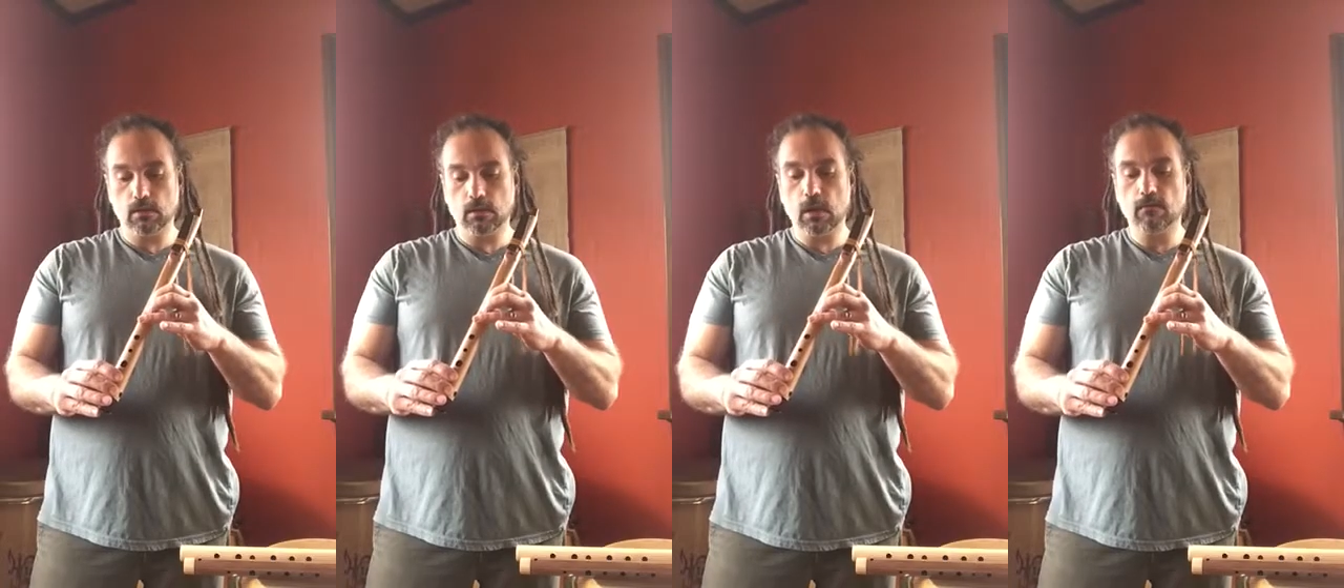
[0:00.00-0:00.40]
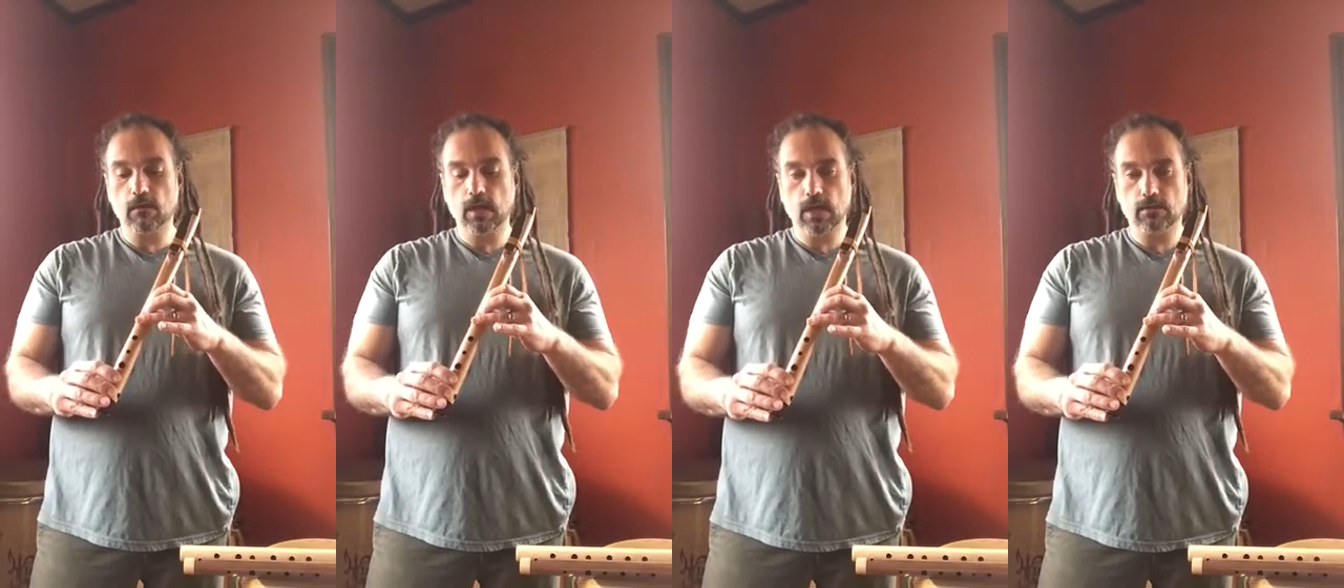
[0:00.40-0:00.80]

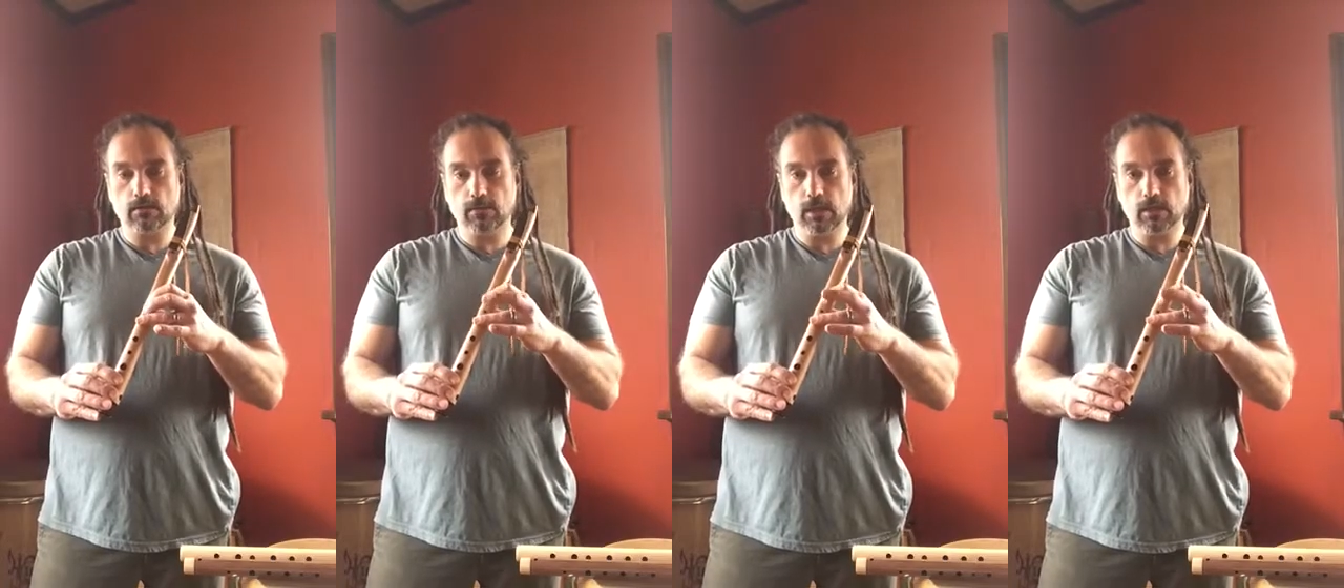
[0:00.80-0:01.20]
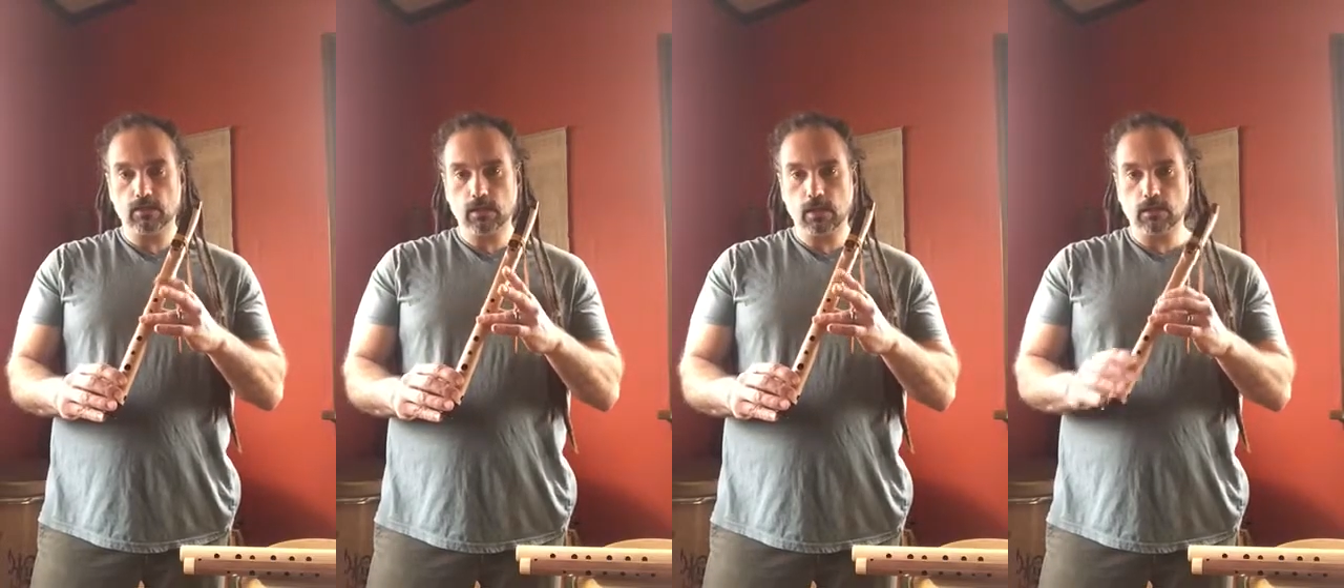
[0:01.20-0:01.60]
covered as you play the
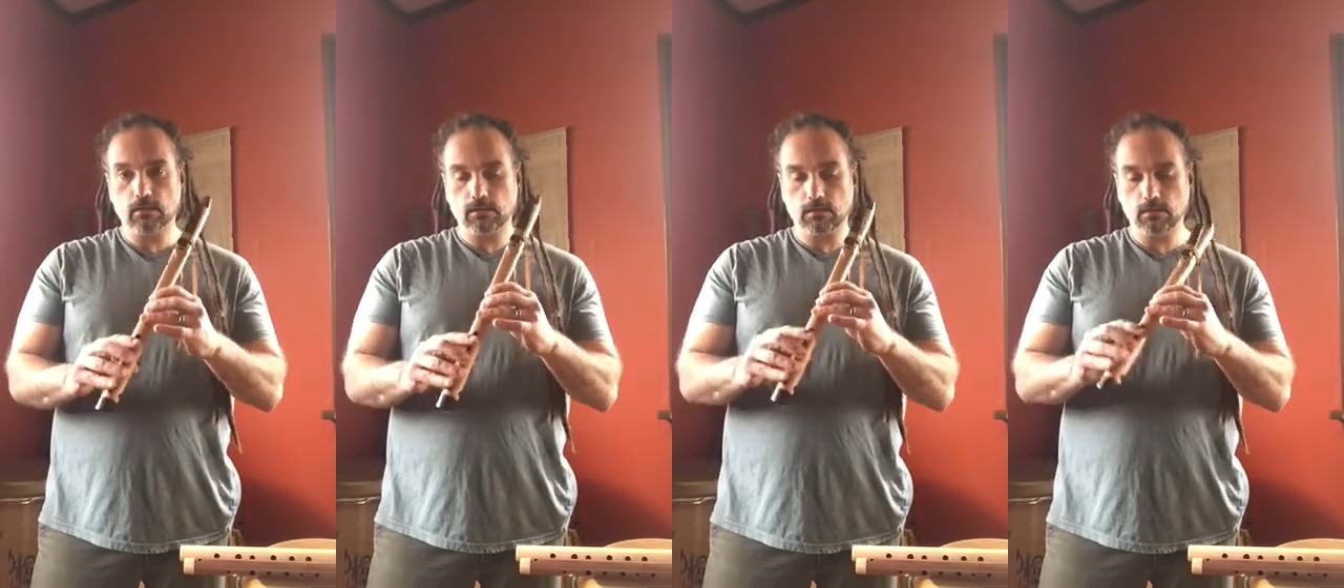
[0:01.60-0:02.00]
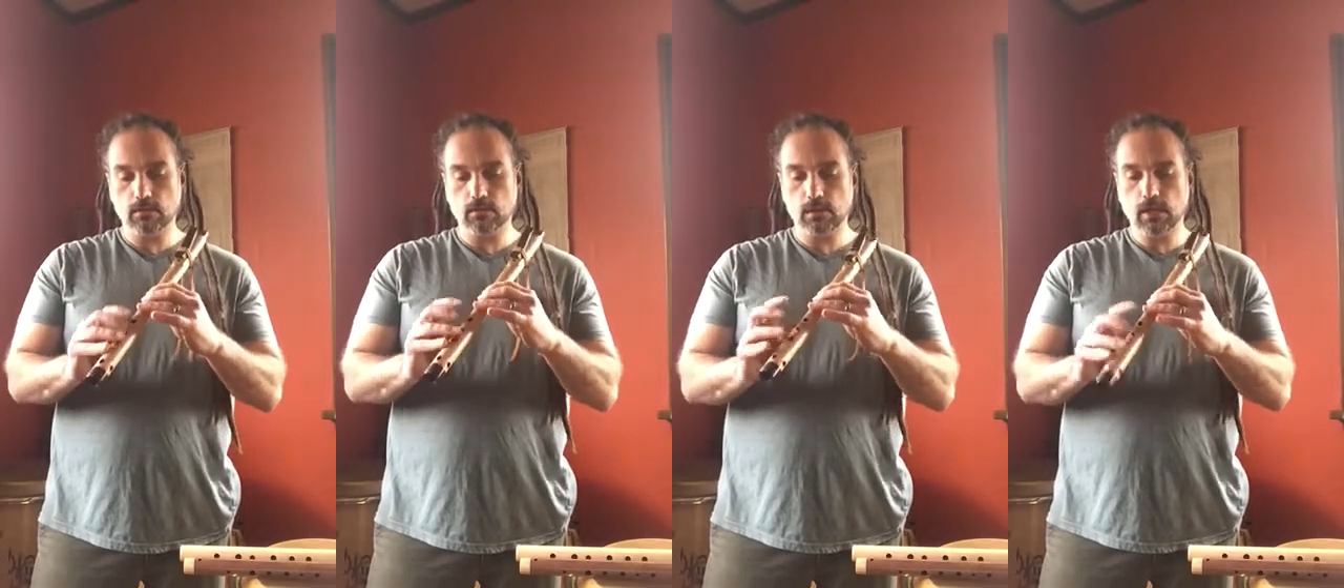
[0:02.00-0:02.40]
scale.
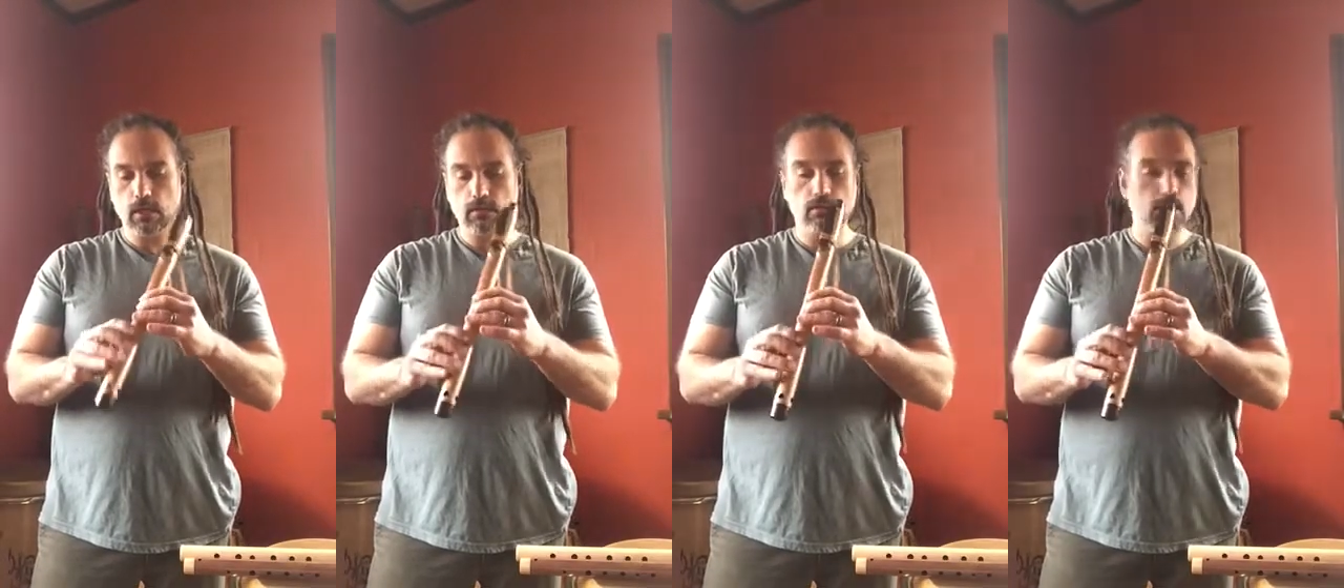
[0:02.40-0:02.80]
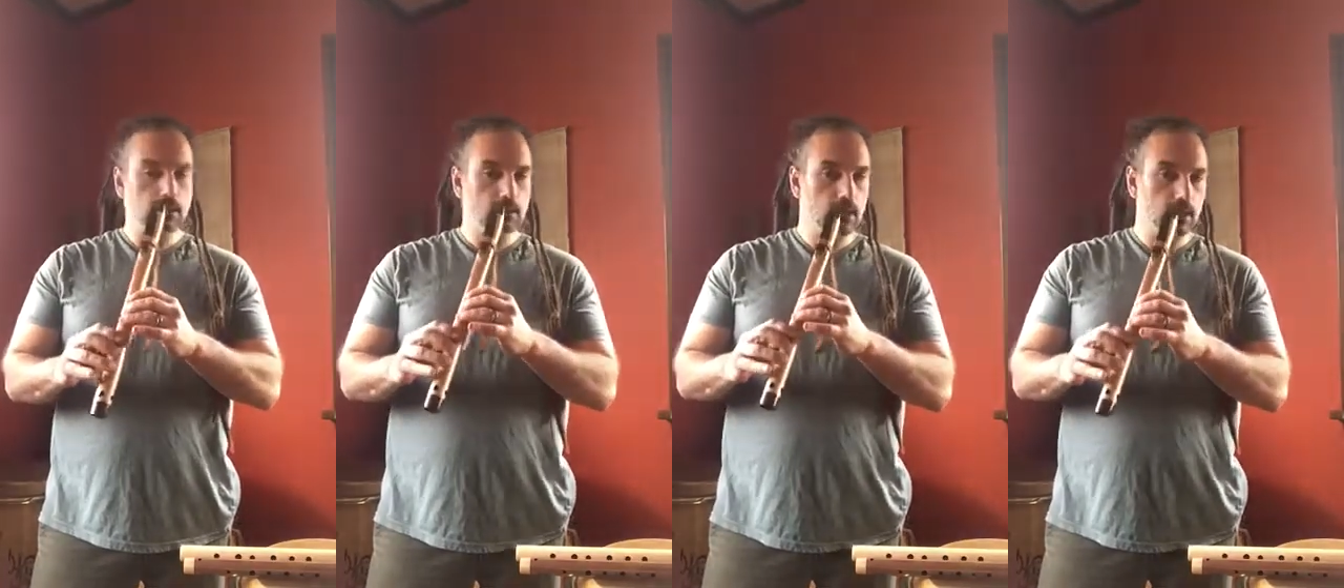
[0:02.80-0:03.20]
You would not do
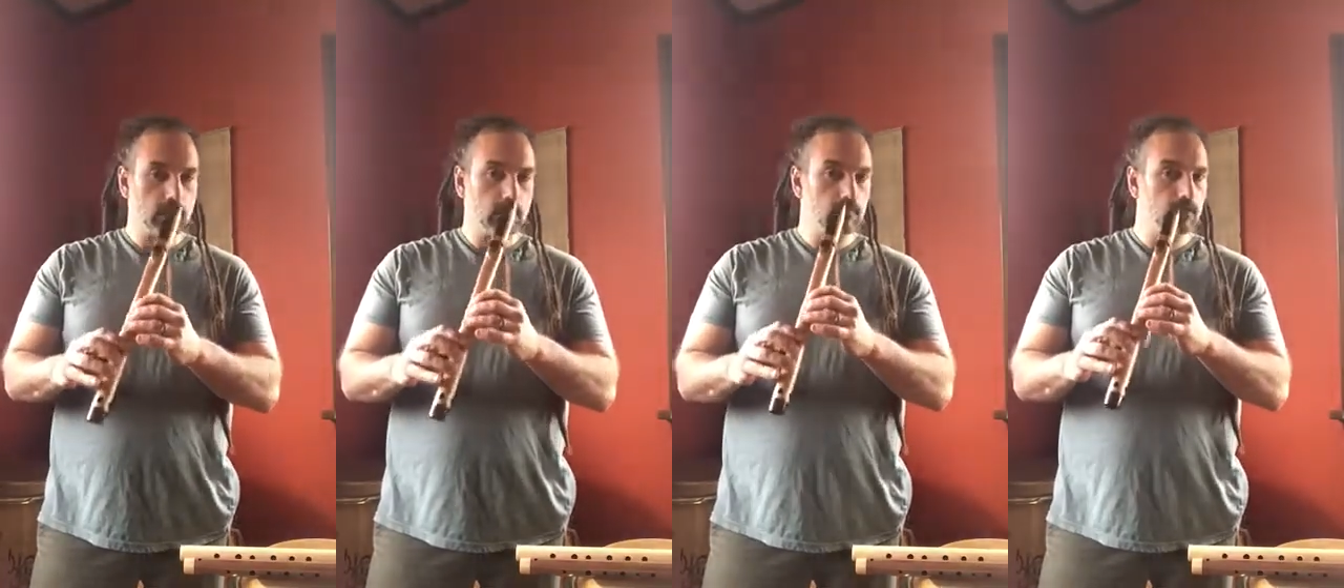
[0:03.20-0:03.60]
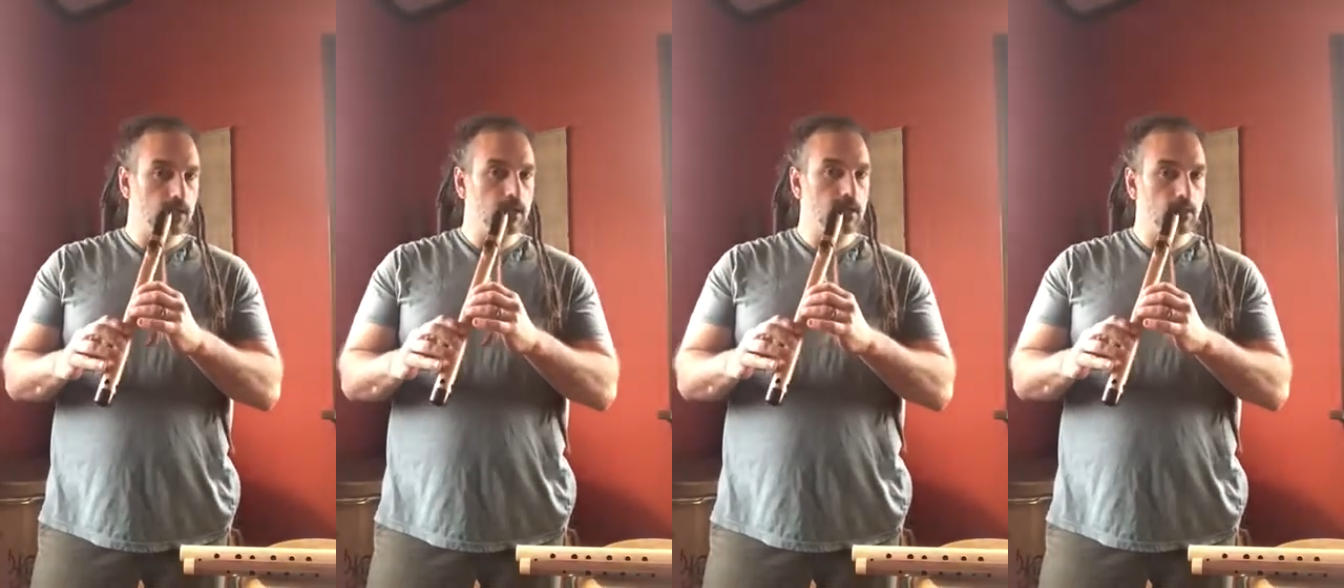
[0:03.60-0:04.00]
this like a Native
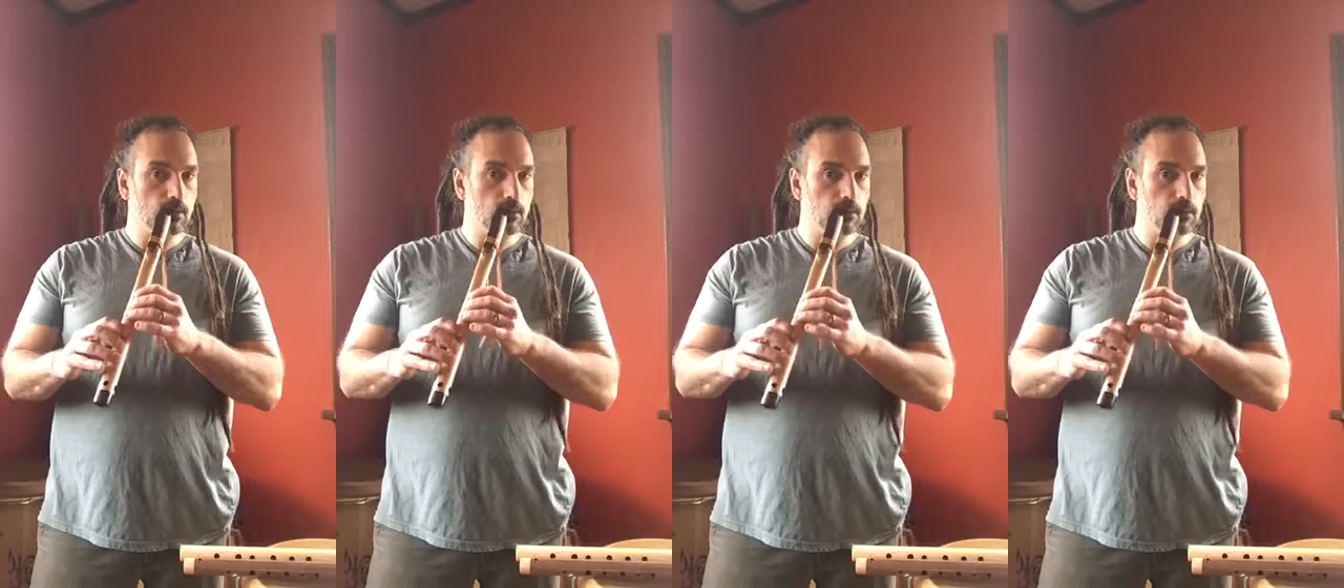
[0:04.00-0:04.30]
American.